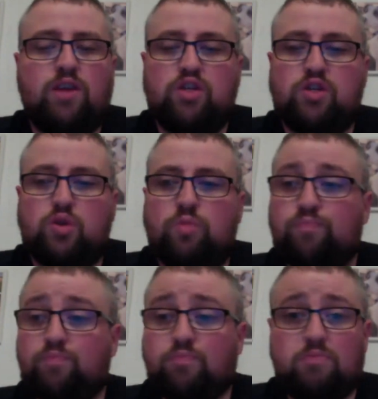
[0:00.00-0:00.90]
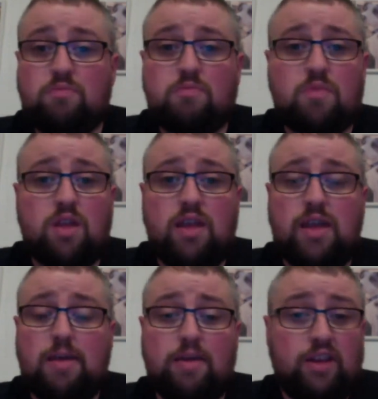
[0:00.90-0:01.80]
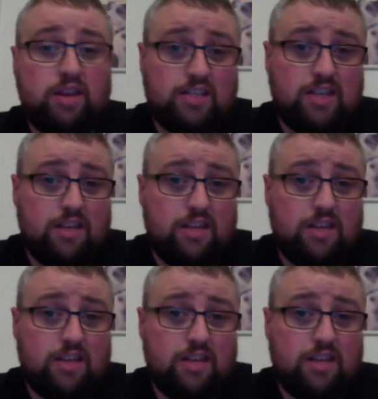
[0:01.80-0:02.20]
So I think you see